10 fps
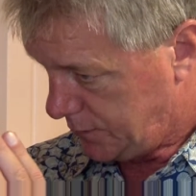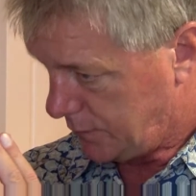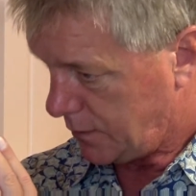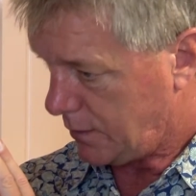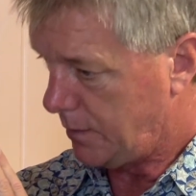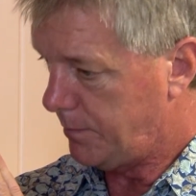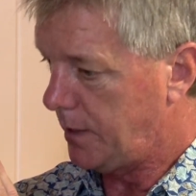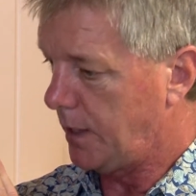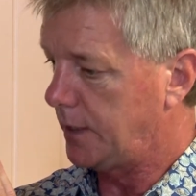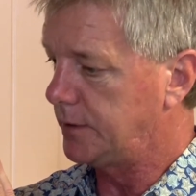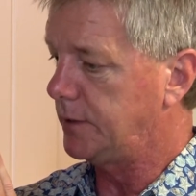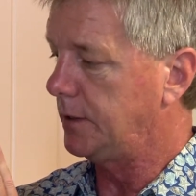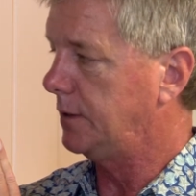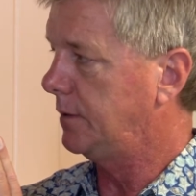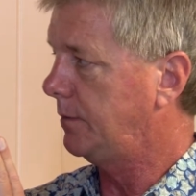to
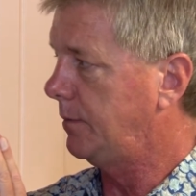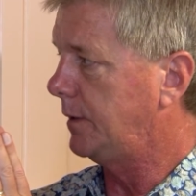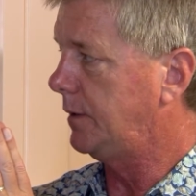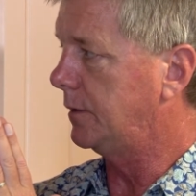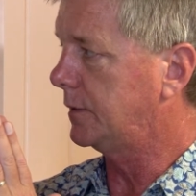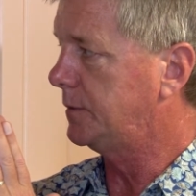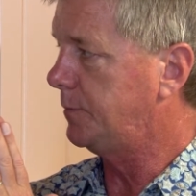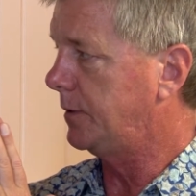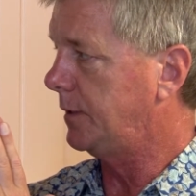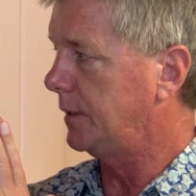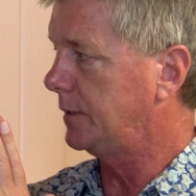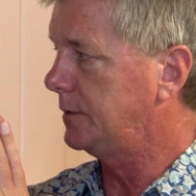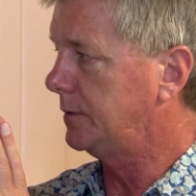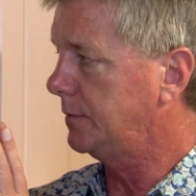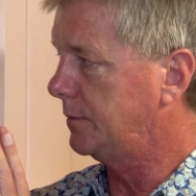harmonizing with your experience,